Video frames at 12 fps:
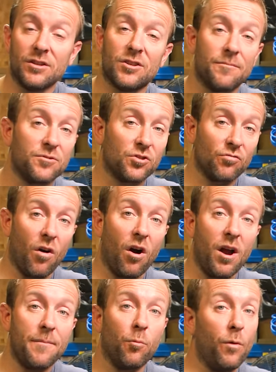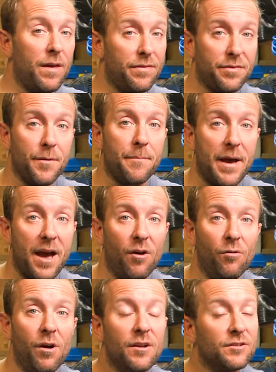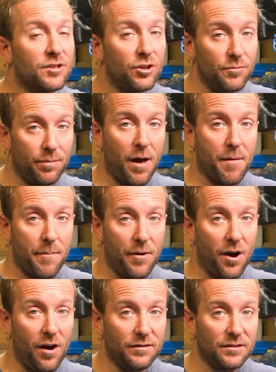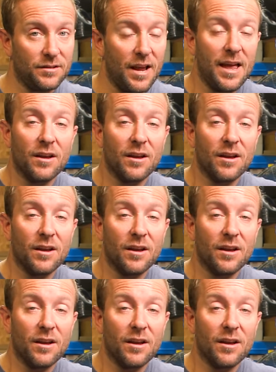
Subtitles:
subscribe with the bell to Plumber Parts,